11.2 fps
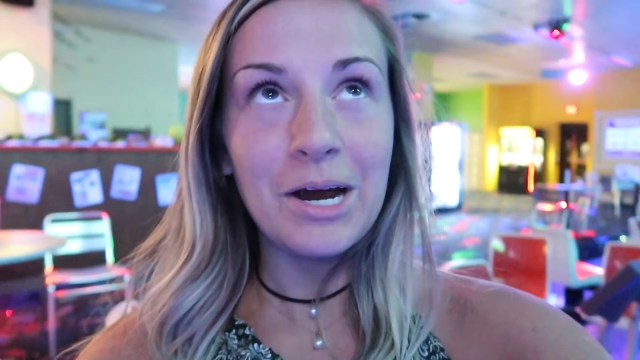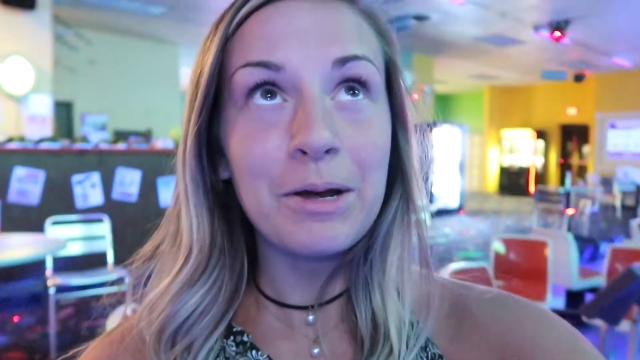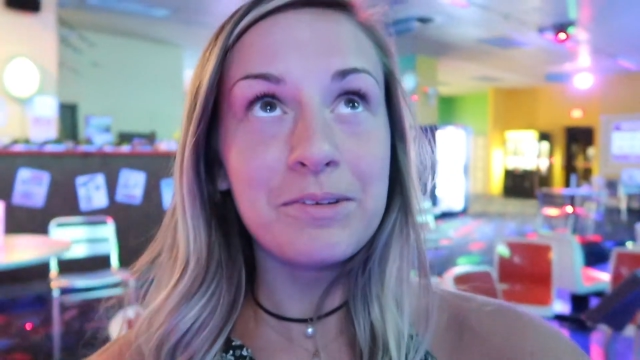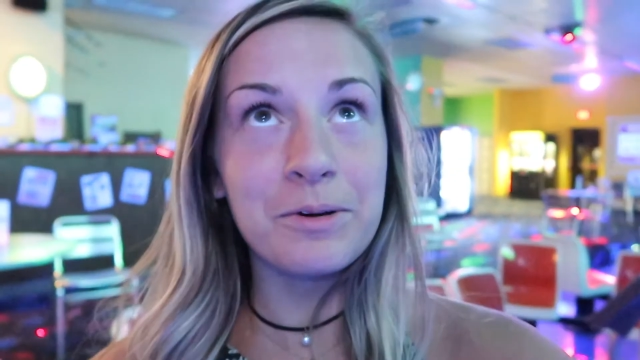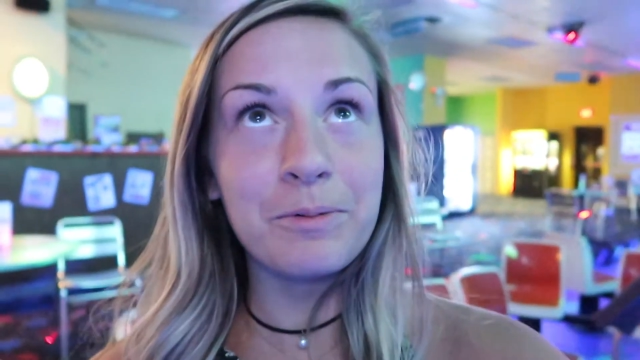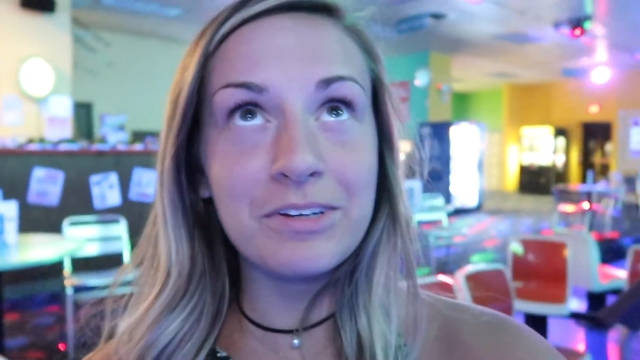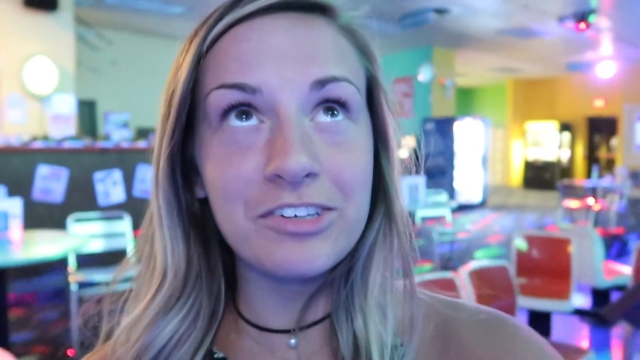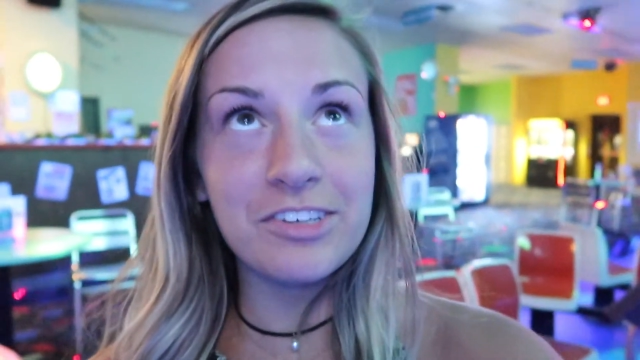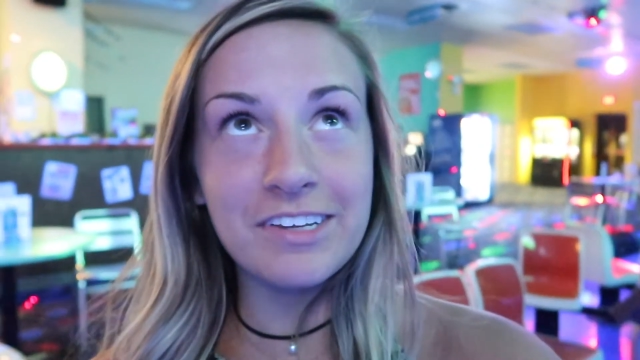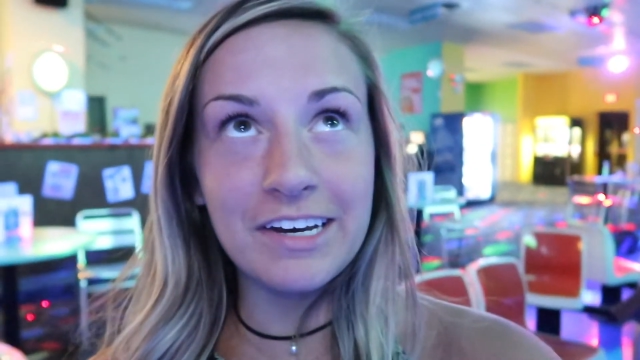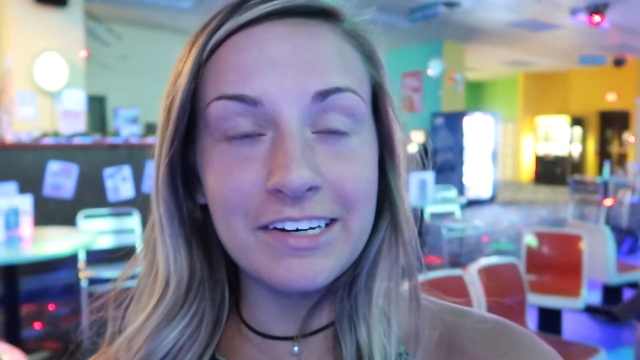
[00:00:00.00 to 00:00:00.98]
right, so we
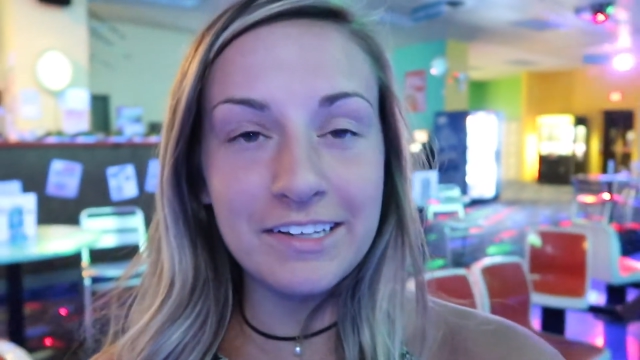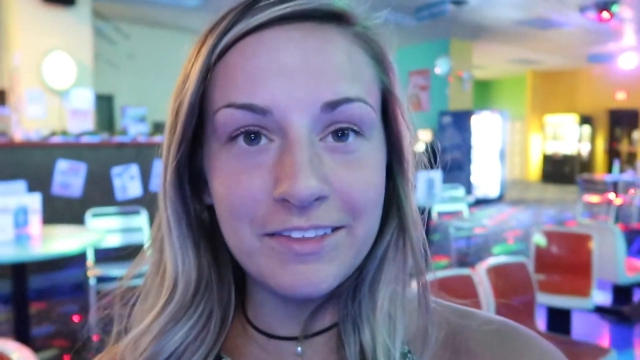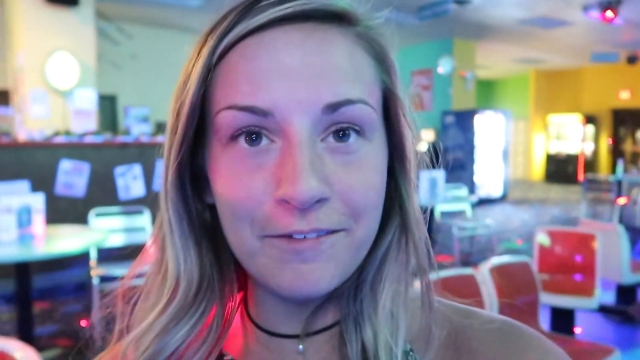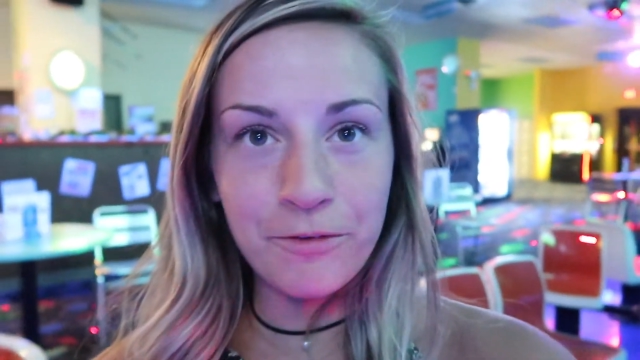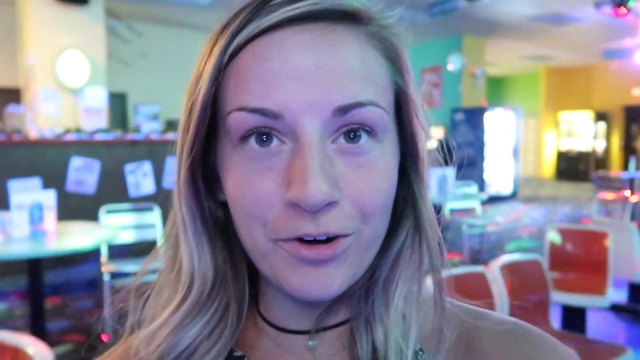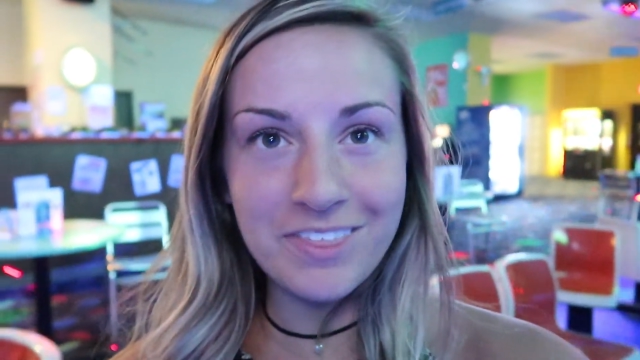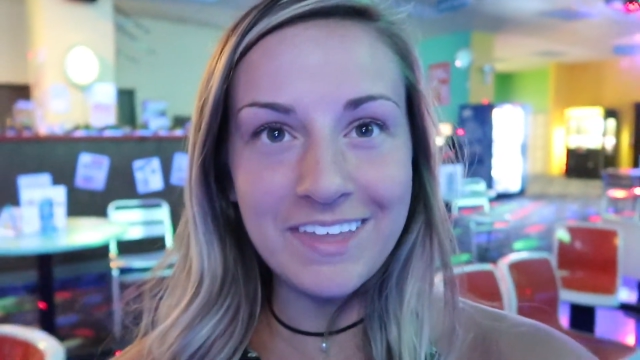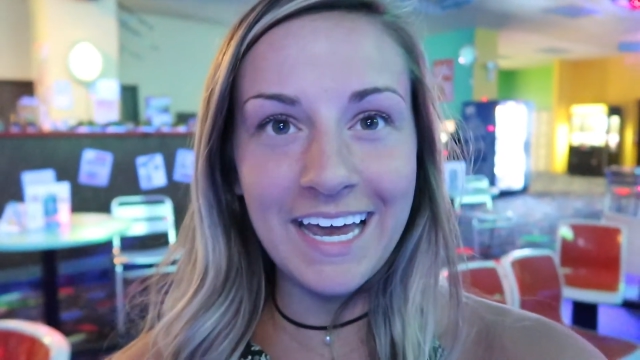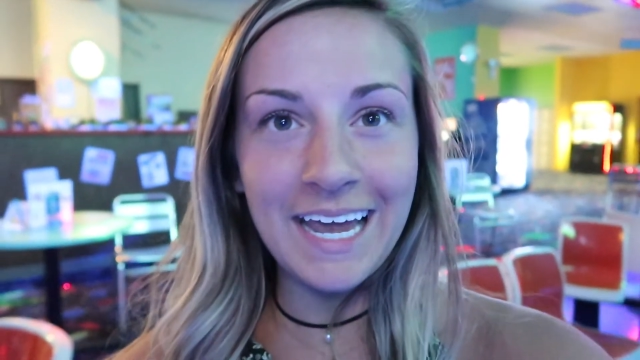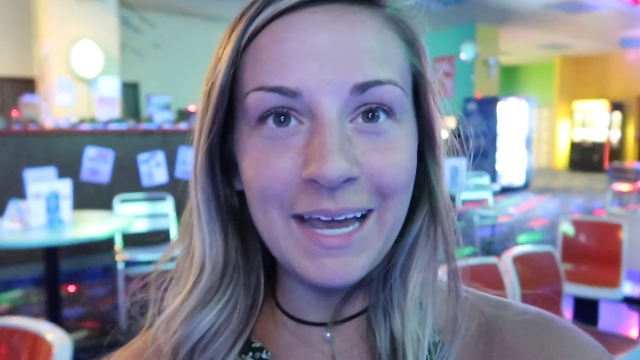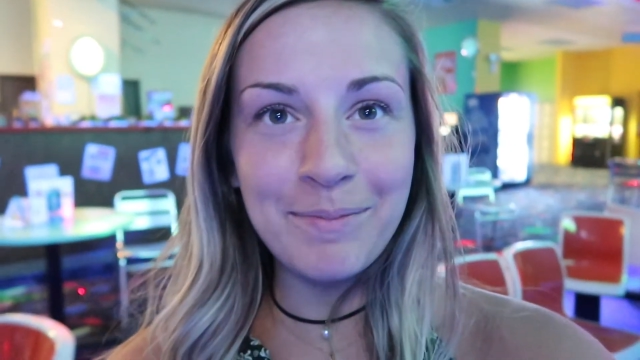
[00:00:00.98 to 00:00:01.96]
just ended the fourth
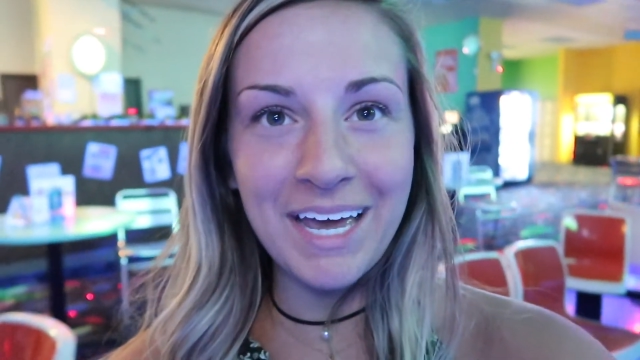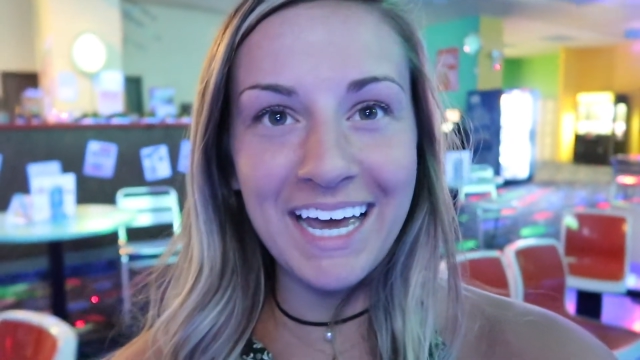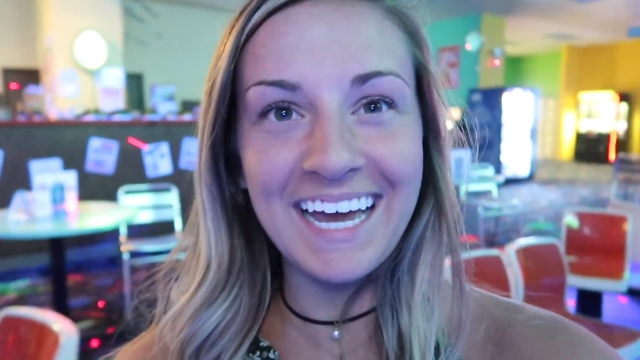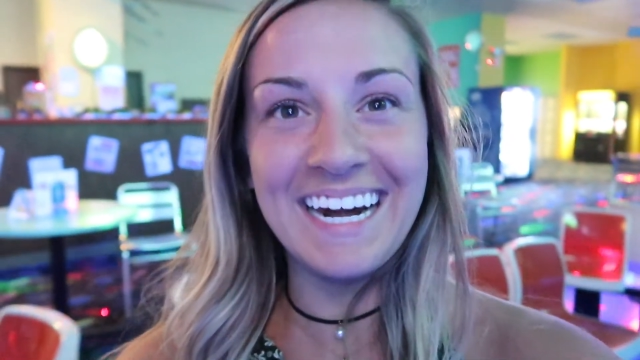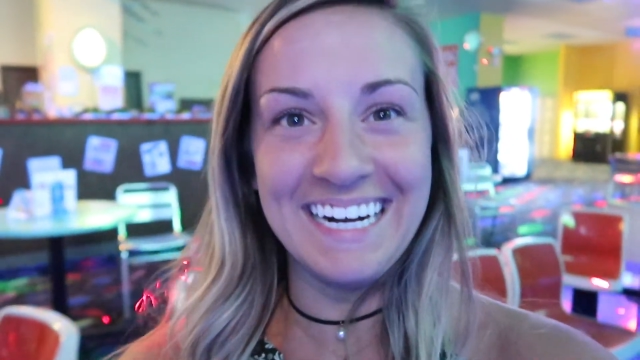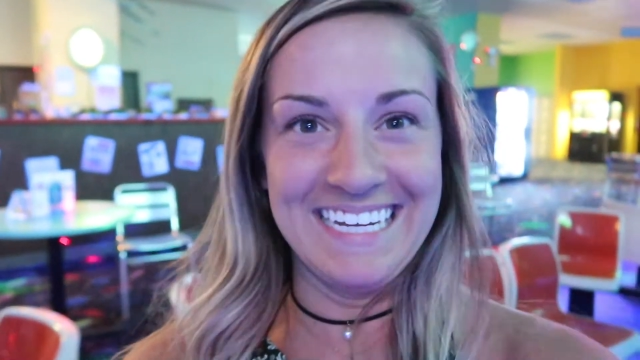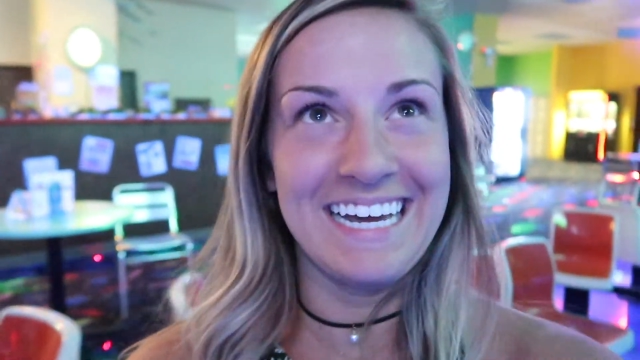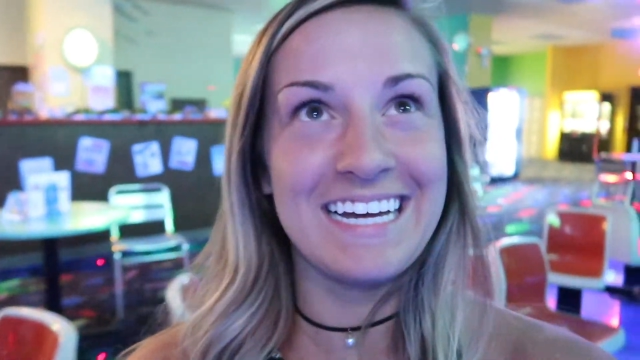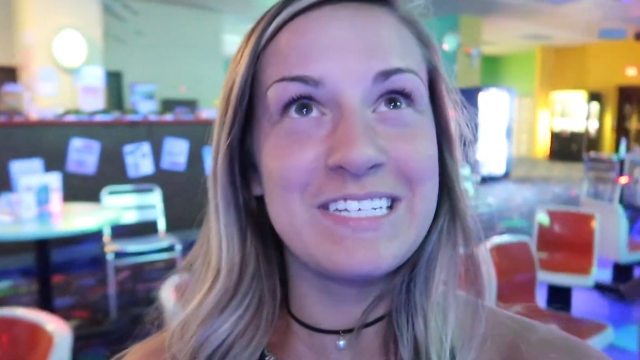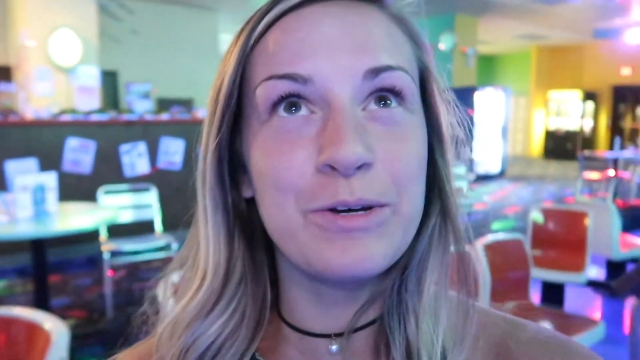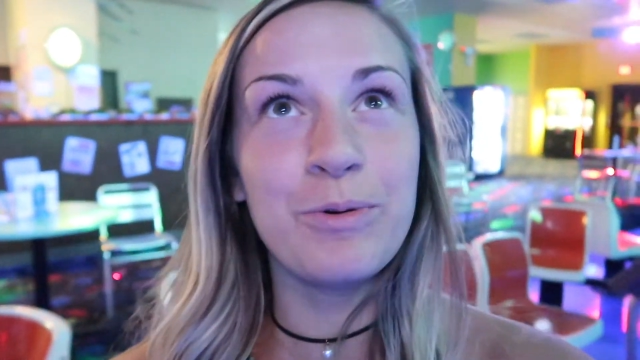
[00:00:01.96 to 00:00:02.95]
game, and
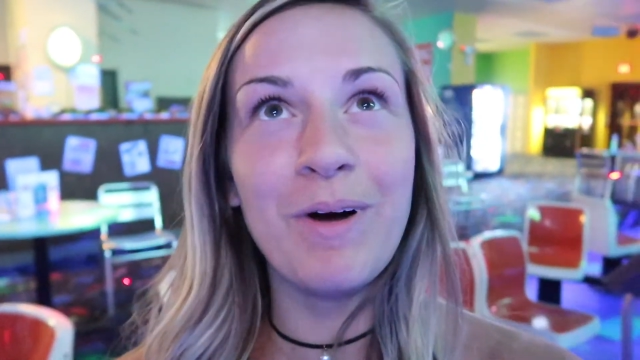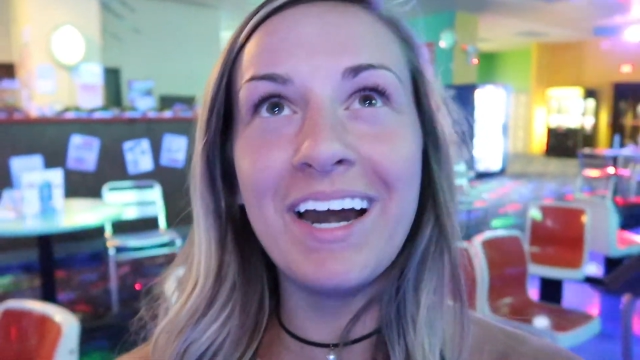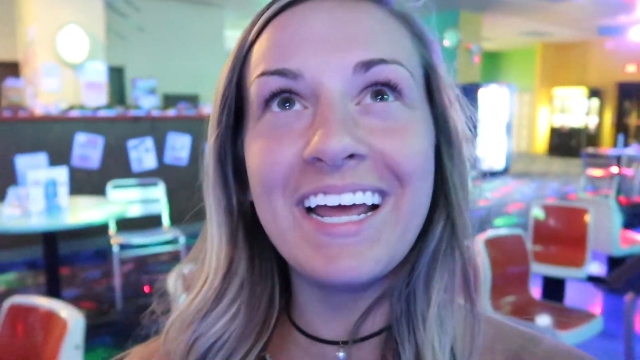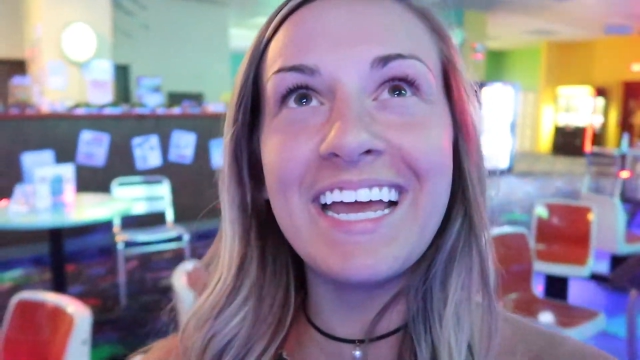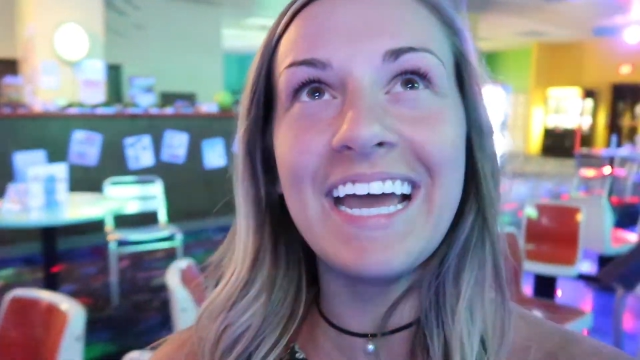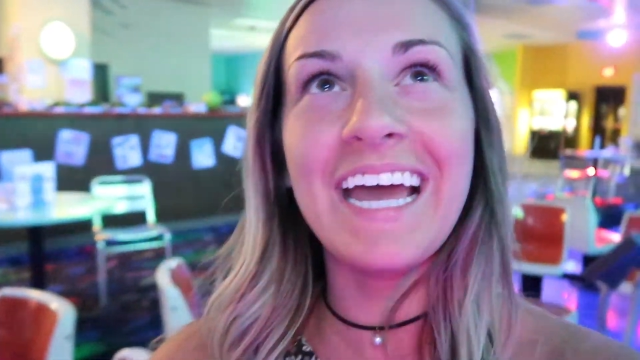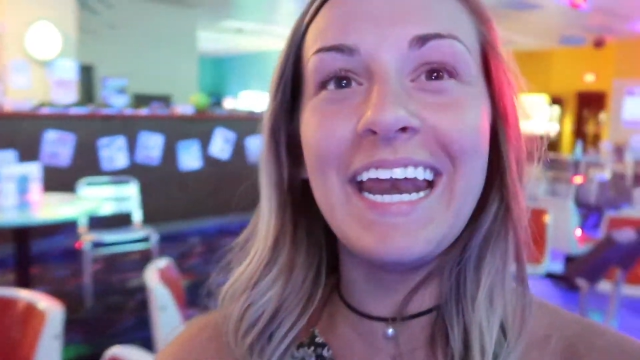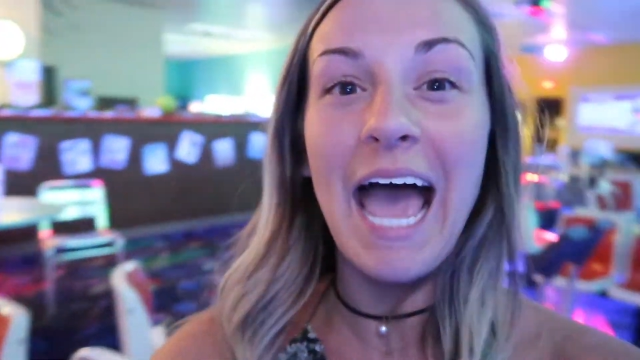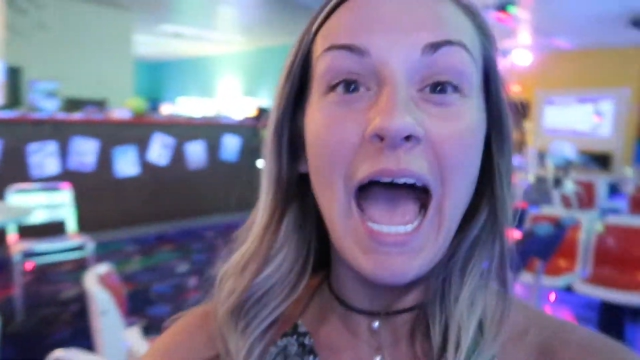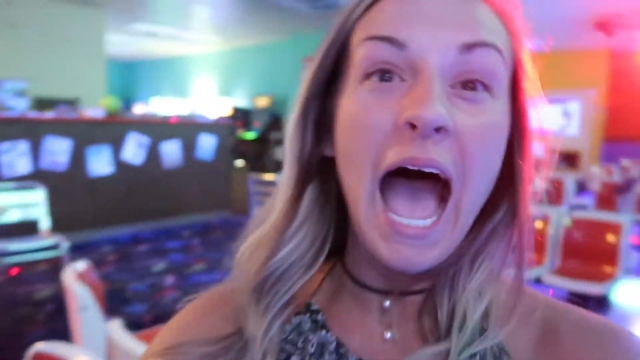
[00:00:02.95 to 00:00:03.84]
guess who won again?